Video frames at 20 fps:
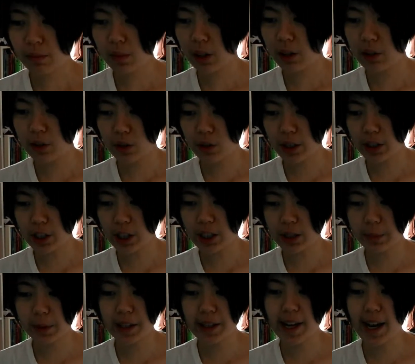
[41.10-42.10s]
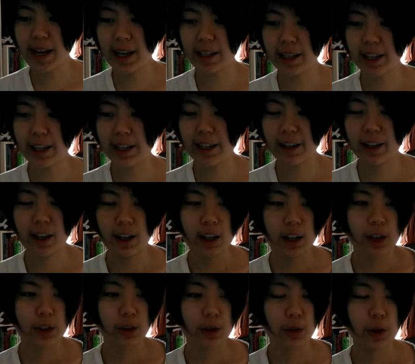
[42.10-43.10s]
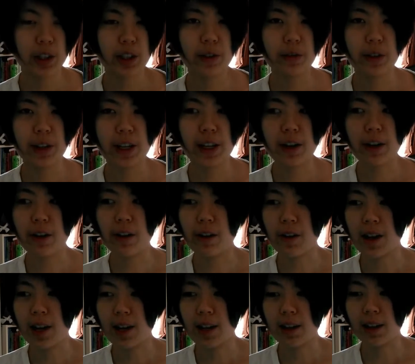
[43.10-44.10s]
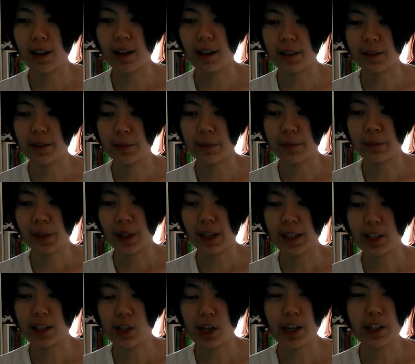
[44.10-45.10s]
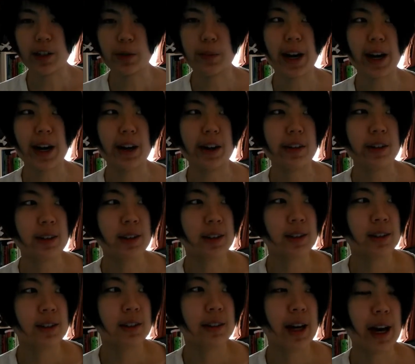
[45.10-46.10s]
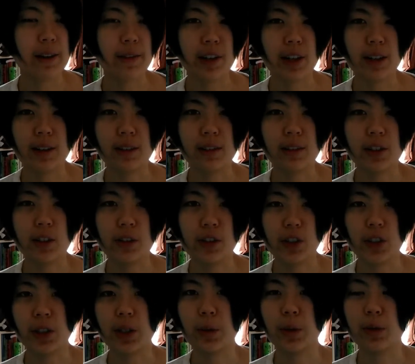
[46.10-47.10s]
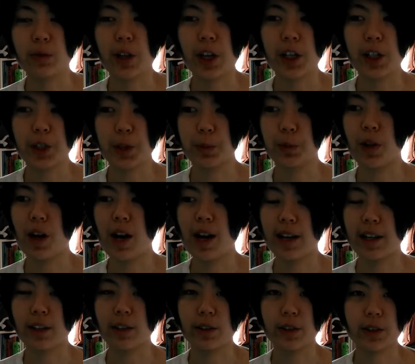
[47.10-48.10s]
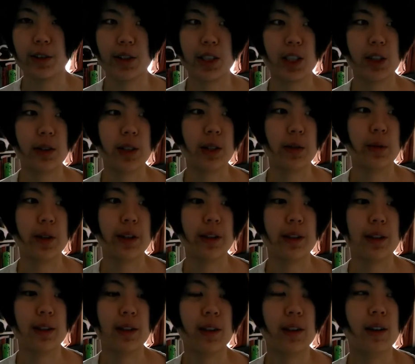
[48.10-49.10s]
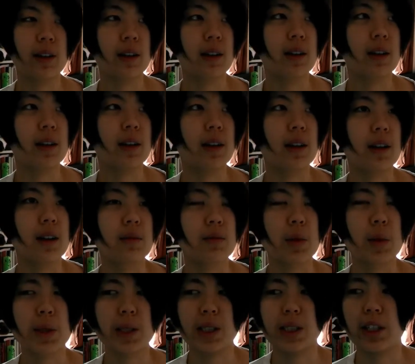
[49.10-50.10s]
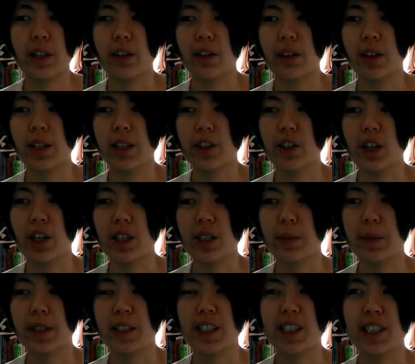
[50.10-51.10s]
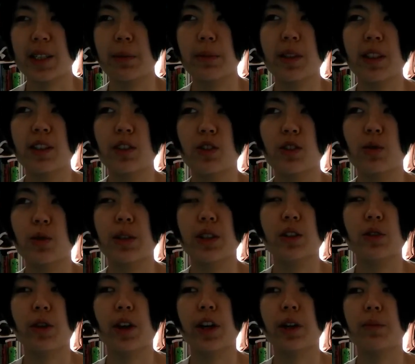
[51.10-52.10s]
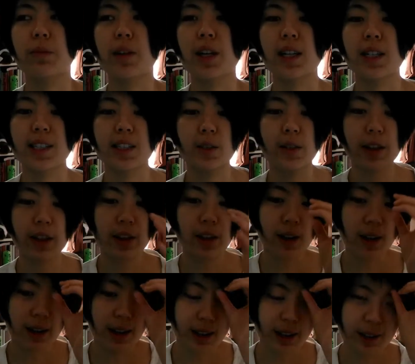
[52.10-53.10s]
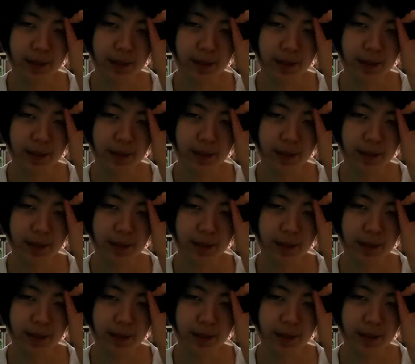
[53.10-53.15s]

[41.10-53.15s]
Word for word: So I talked about that, and throughout the video, I talked about having, you know, dealing with writer's block and also dealing with, what was the other thing I talked about? Something to do with creative block. So I thought